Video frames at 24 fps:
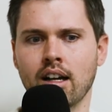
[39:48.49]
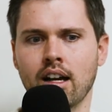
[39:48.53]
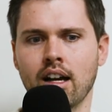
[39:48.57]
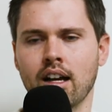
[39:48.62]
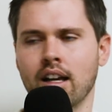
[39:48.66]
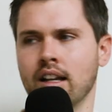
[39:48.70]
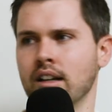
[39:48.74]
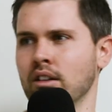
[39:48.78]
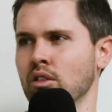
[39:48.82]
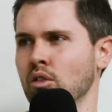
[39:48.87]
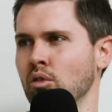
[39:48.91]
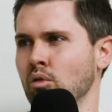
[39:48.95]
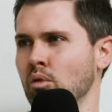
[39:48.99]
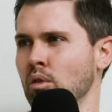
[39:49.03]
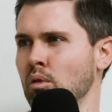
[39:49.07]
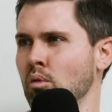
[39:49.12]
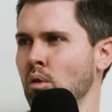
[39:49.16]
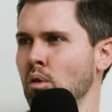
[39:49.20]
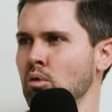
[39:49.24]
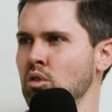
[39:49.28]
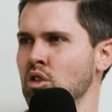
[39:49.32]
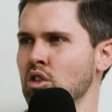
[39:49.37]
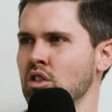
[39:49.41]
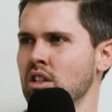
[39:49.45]
I don't know. What
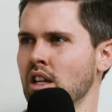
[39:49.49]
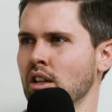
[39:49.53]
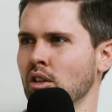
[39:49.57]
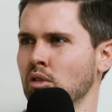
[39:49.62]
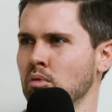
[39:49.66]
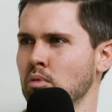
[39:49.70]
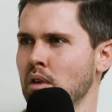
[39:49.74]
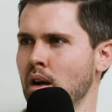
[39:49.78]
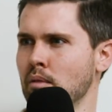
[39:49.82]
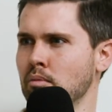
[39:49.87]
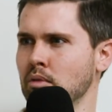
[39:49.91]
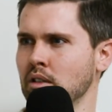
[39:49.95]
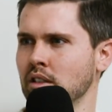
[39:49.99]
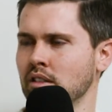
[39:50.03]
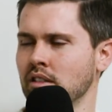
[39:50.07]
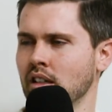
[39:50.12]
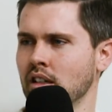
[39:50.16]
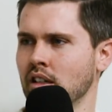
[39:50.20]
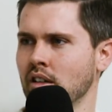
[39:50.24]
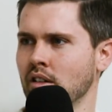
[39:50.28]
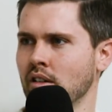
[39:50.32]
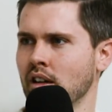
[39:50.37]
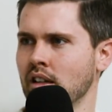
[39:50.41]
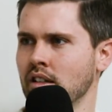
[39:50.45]
would you say those properties that
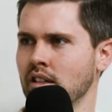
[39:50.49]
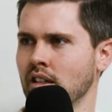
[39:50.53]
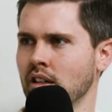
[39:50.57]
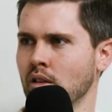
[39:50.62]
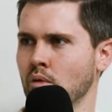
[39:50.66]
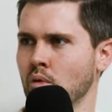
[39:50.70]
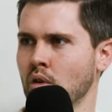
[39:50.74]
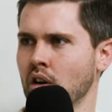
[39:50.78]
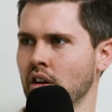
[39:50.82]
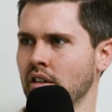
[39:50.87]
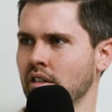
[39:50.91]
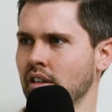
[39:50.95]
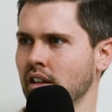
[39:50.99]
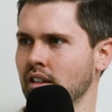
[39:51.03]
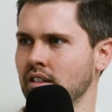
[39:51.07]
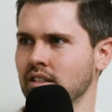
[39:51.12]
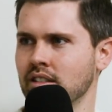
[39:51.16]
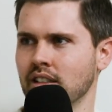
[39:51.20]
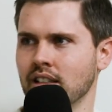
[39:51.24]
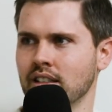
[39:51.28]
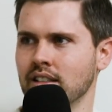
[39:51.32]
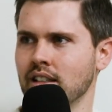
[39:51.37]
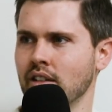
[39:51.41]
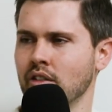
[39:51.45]
you're renting are worth? Like
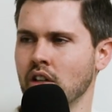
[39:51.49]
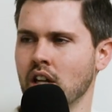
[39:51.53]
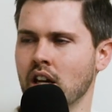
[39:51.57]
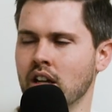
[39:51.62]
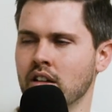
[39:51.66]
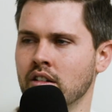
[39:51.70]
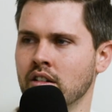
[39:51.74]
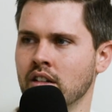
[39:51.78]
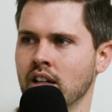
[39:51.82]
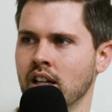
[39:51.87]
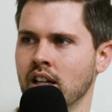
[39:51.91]
six, seven hundred, eight